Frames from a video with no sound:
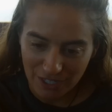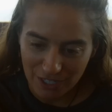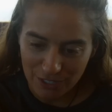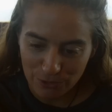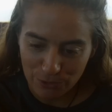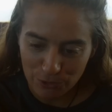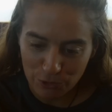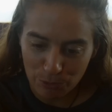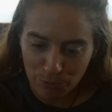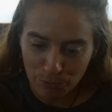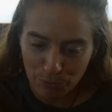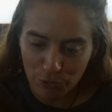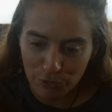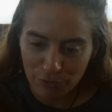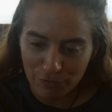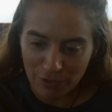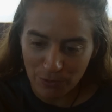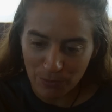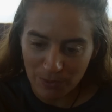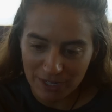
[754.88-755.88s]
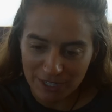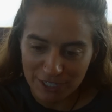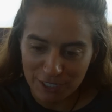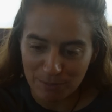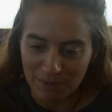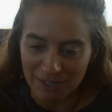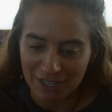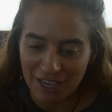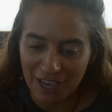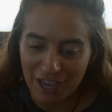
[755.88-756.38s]
It's also proof that we need
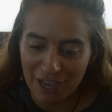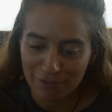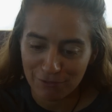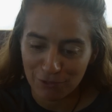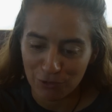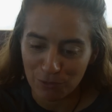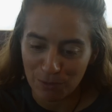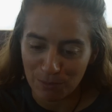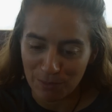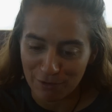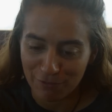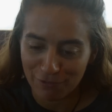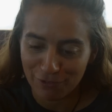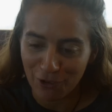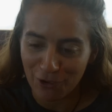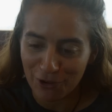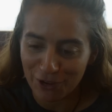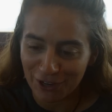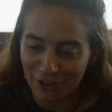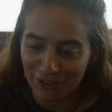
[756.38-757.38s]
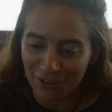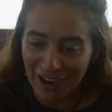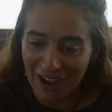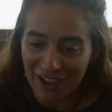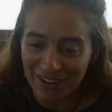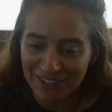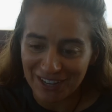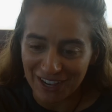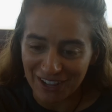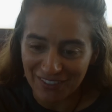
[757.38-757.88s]
to be careful when we're floating
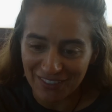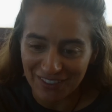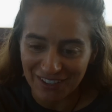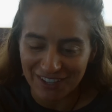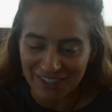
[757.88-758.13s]
around out